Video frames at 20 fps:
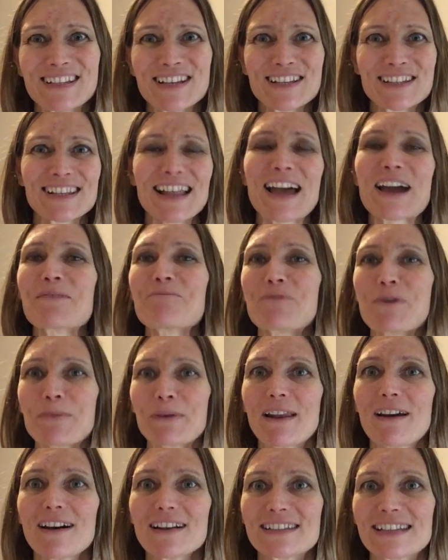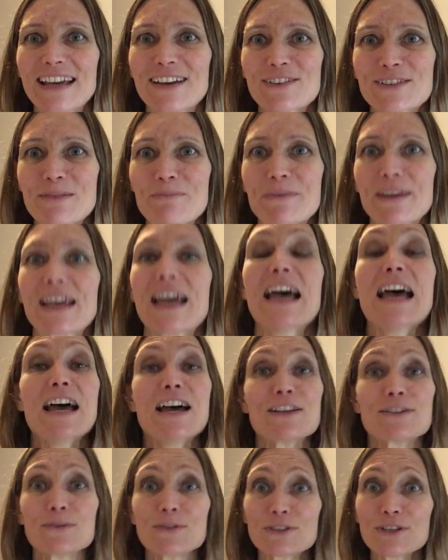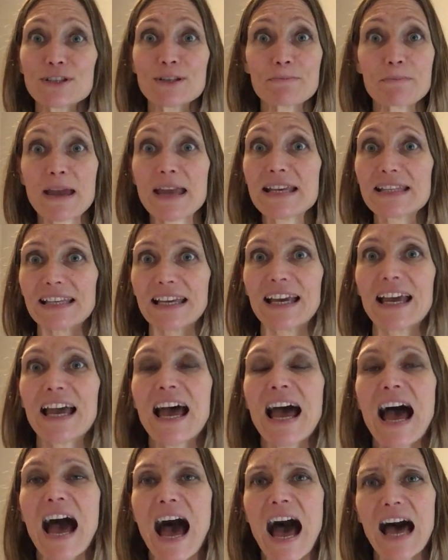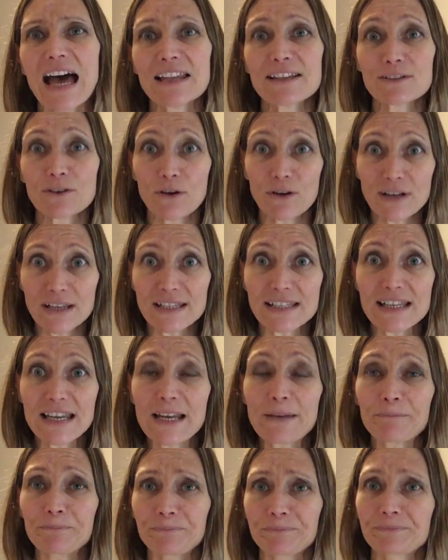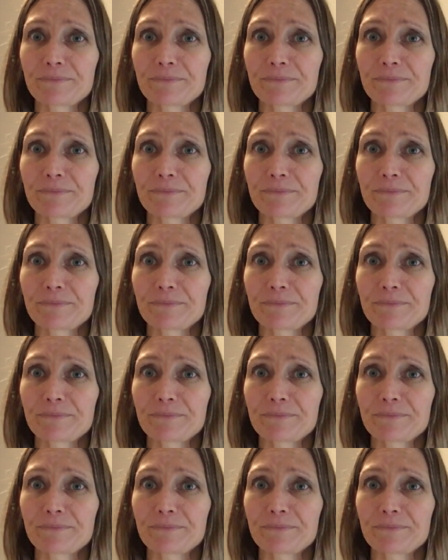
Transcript: just like a proper latte or something so it's just amazing and honestly